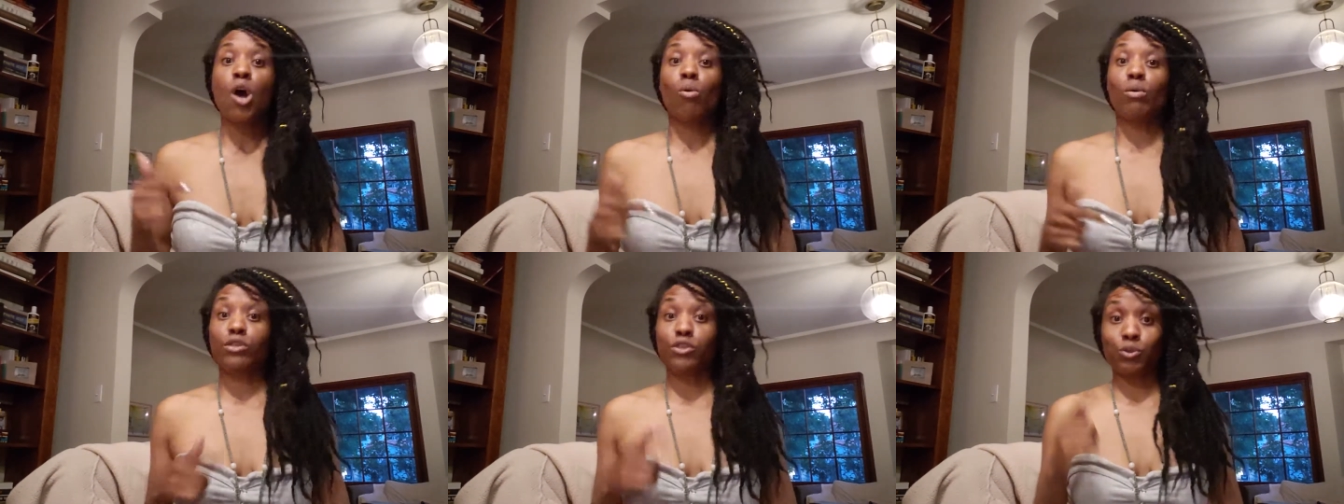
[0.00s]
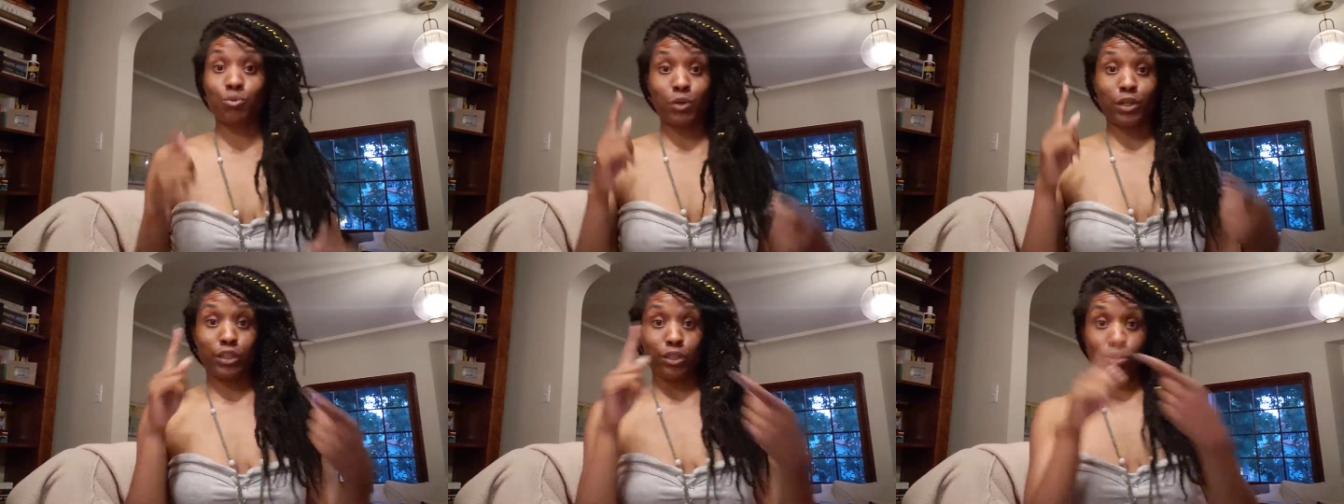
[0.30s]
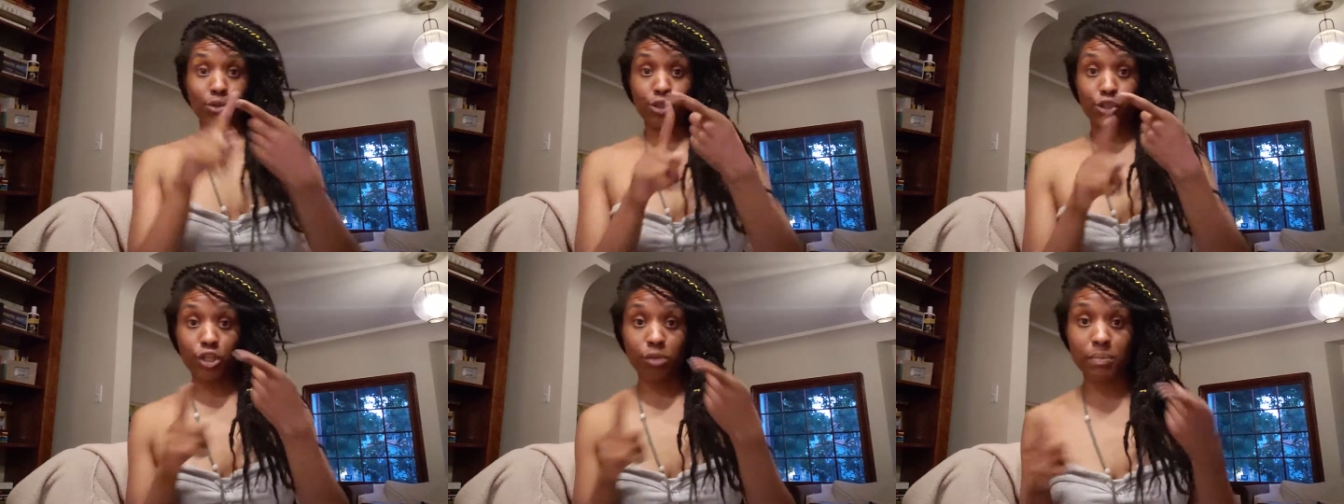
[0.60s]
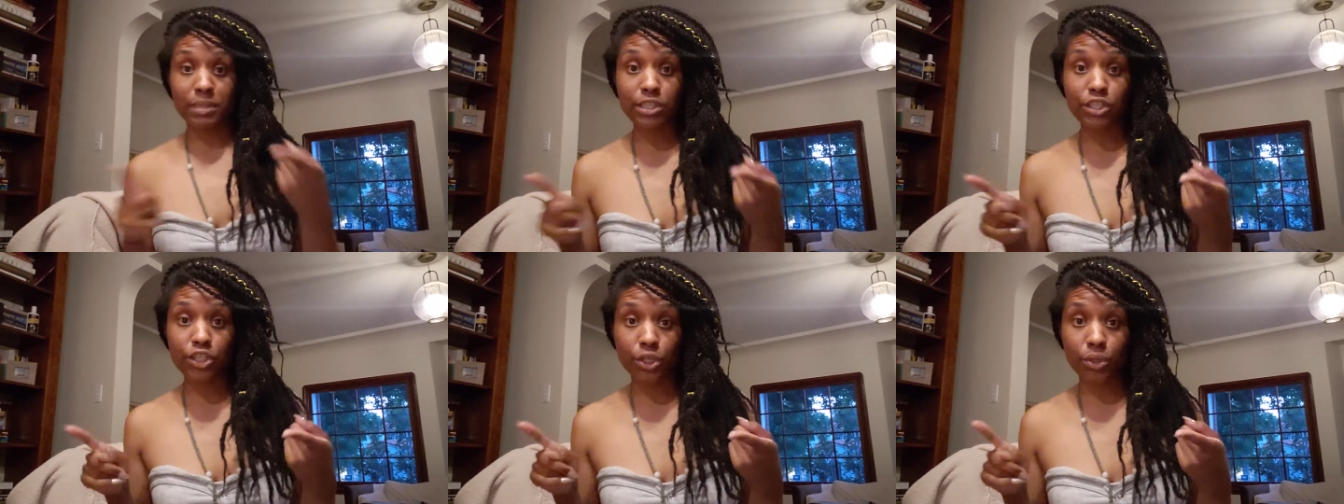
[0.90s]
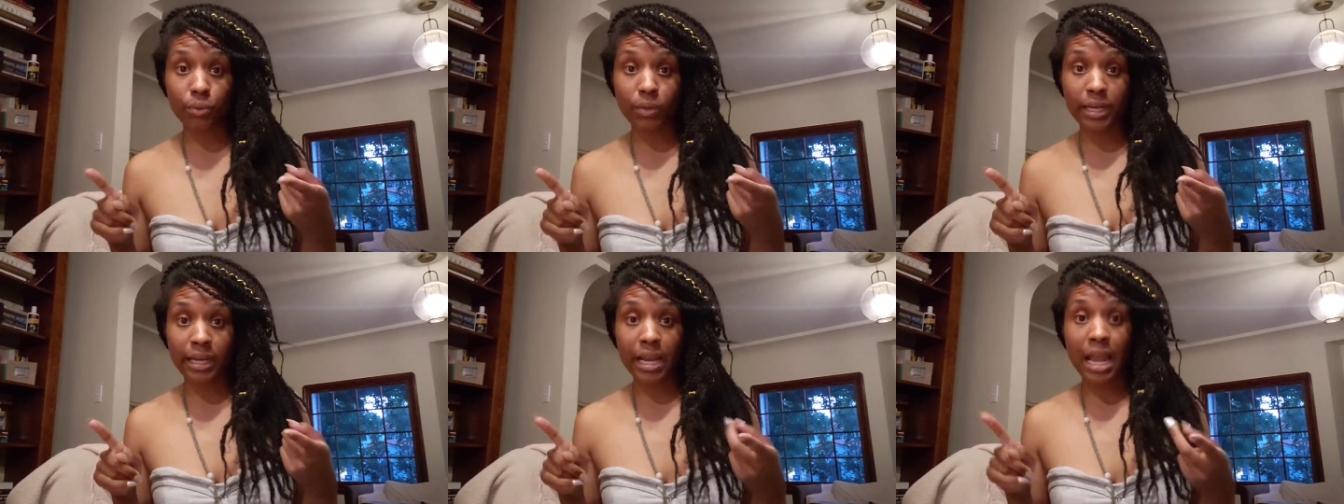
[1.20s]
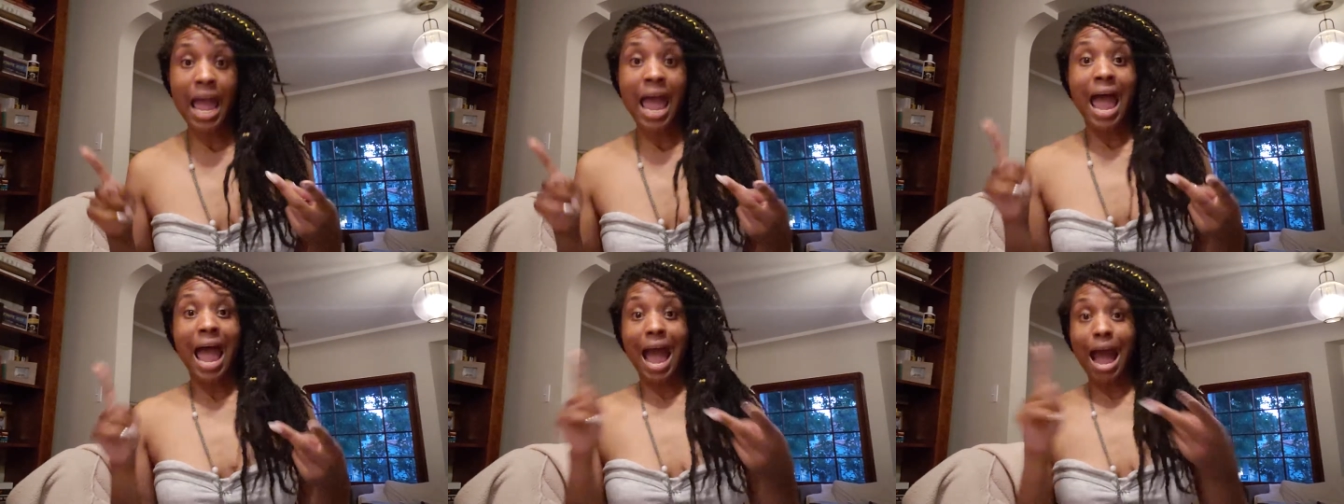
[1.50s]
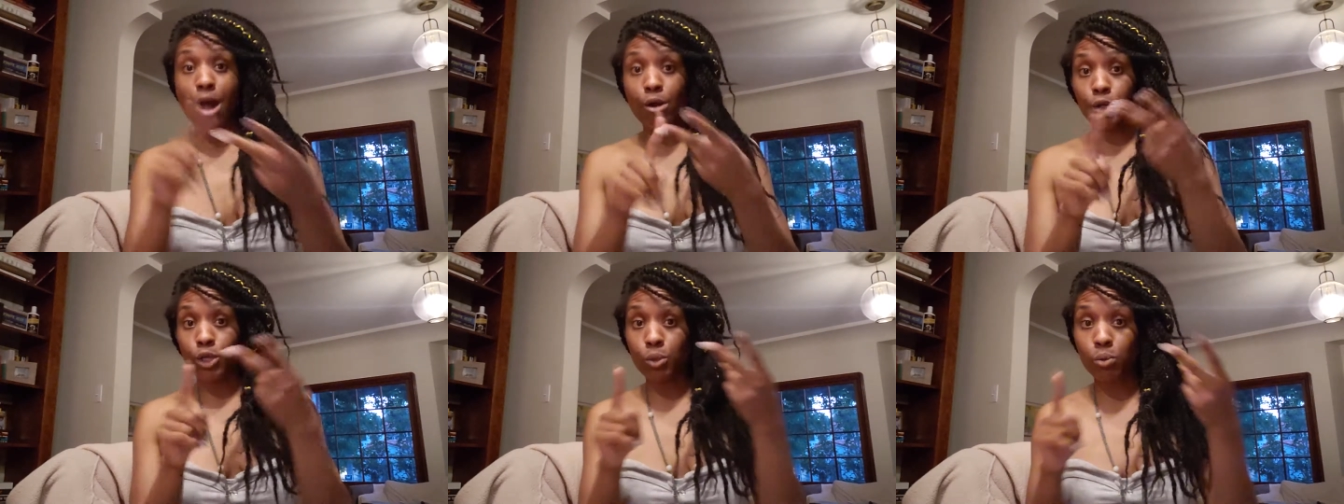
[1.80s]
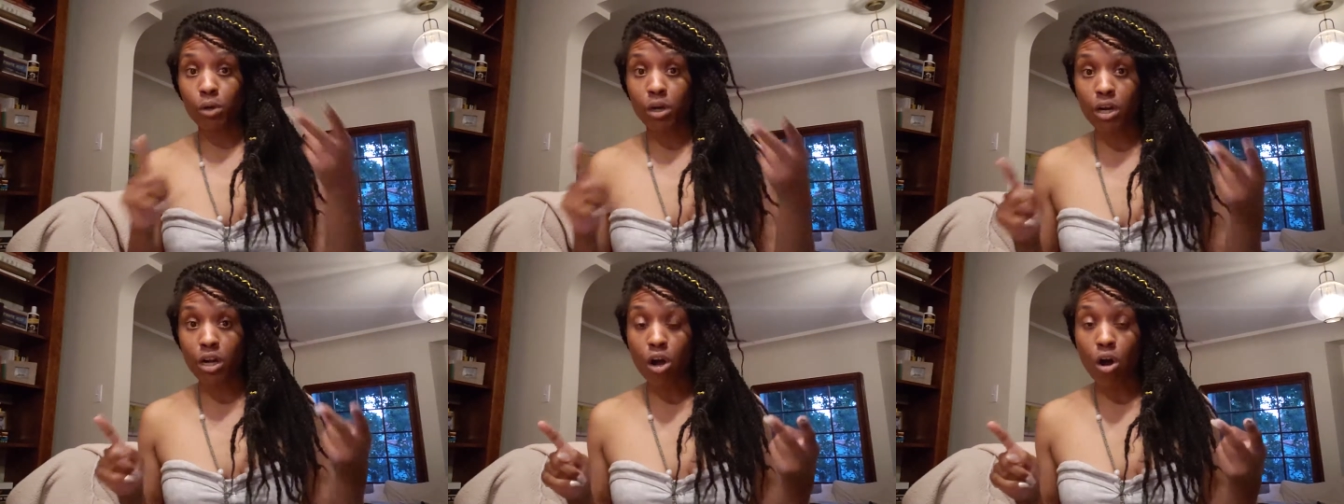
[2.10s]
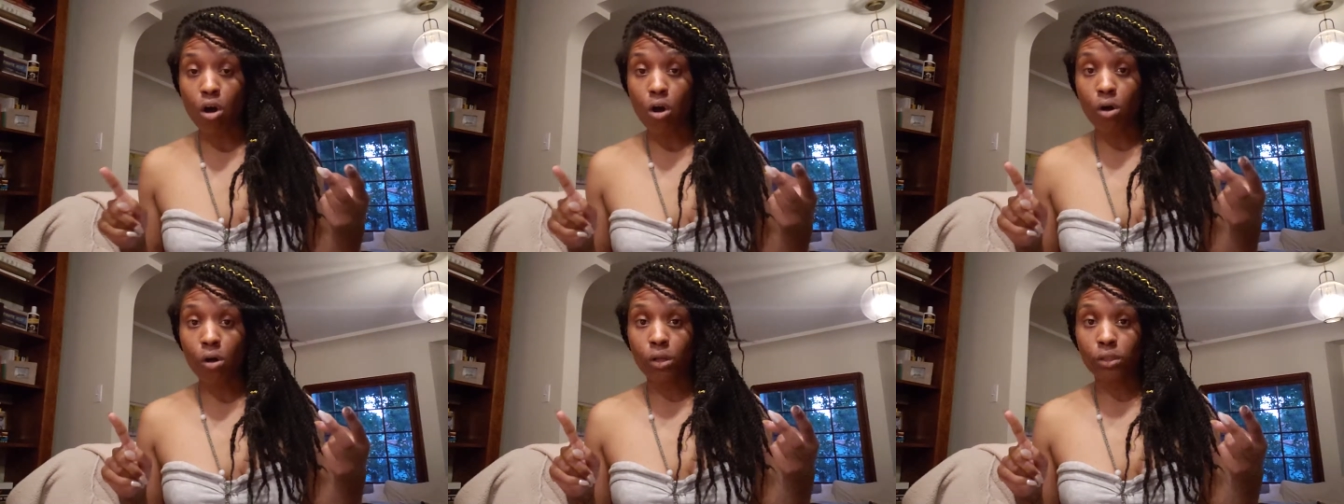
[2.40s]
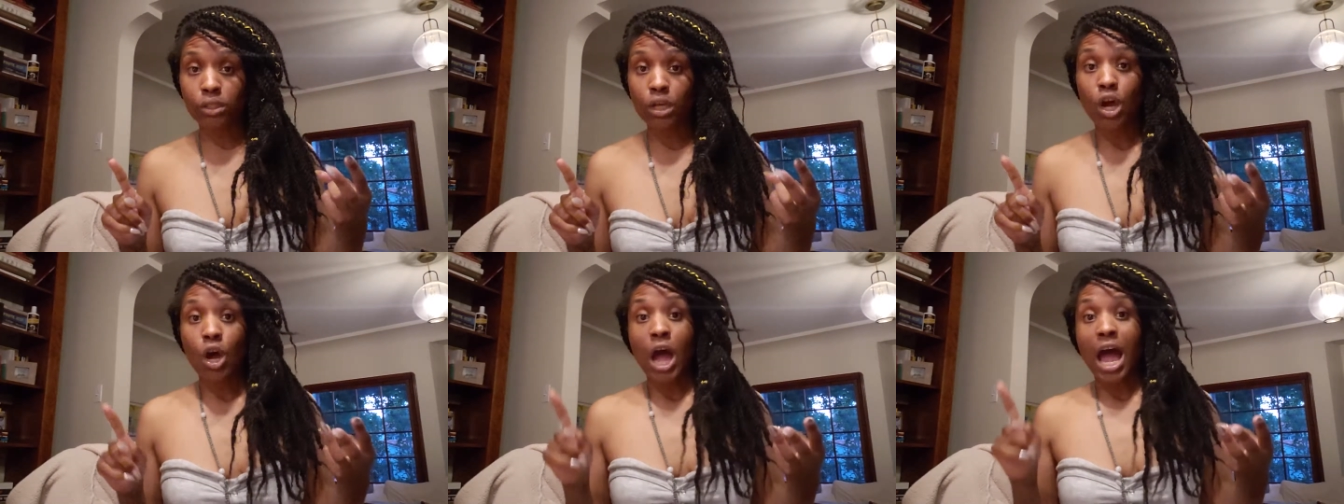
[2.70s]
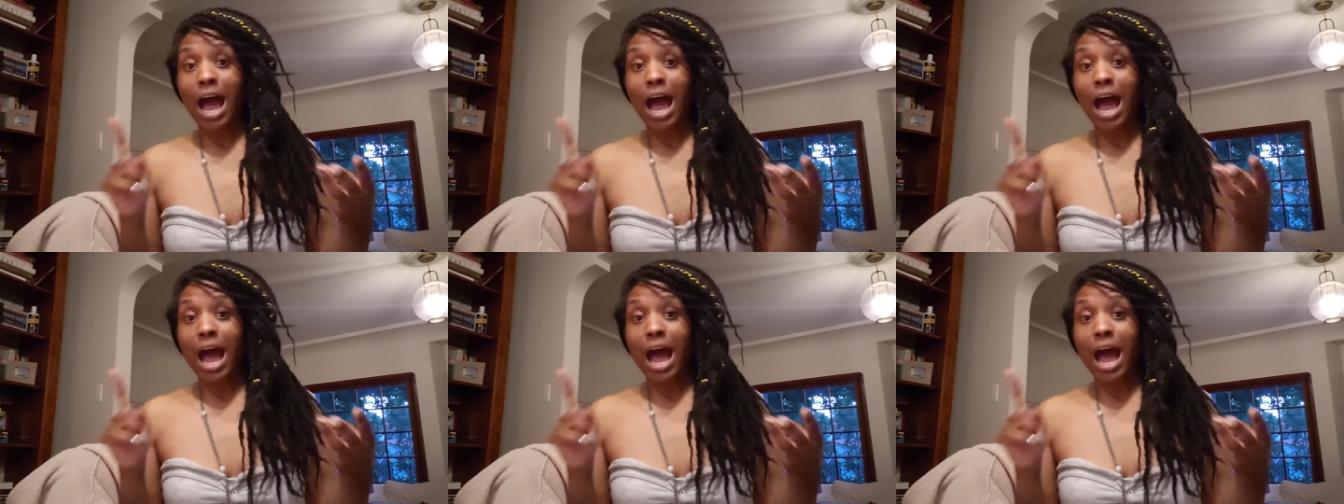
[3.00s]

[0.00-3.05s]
which is what you should be doing, how you are called,